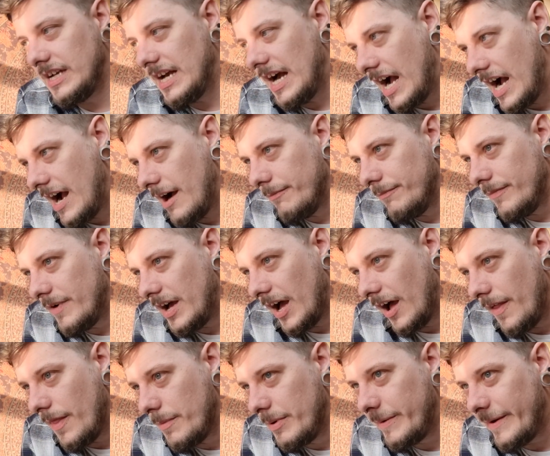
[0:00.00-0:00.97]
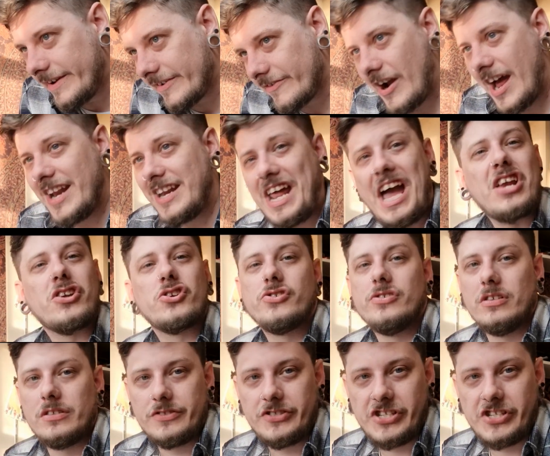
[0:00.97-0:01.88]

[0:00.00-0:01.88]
The Buick Grand National